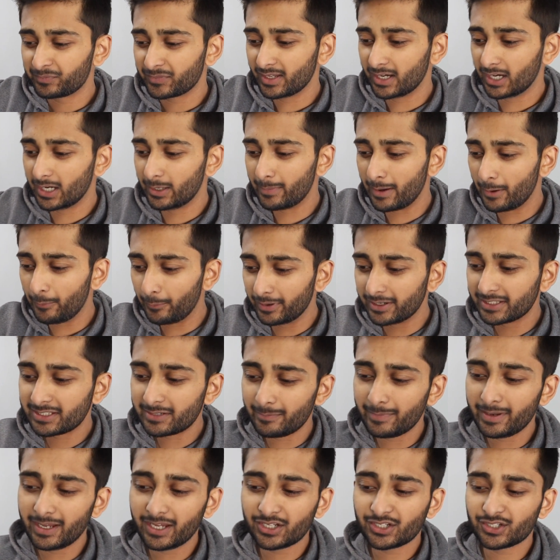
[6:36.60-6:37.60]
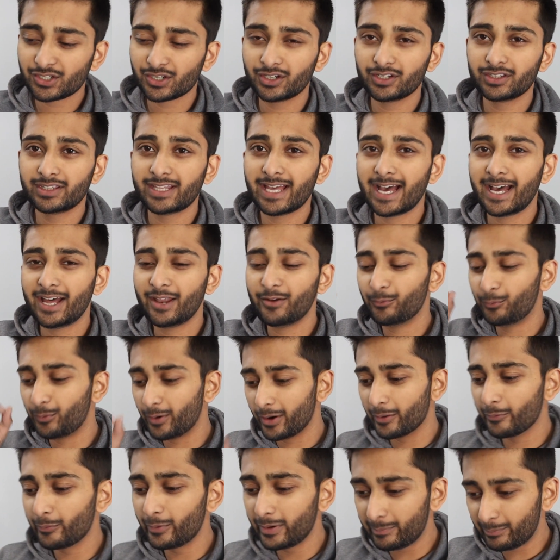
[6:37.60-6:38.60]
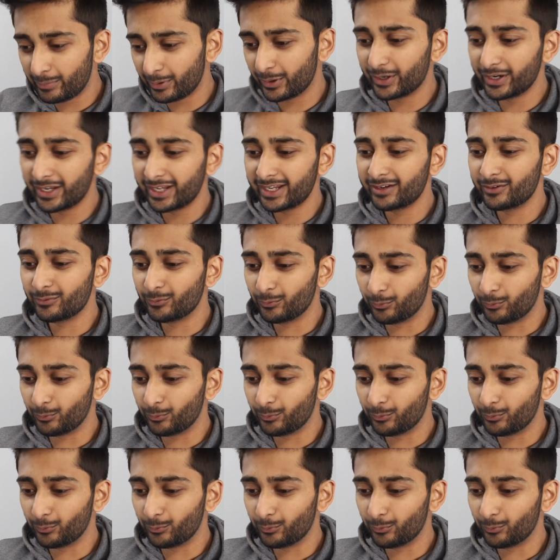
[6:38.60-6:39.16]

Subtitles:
I wanted to make sure that where we put it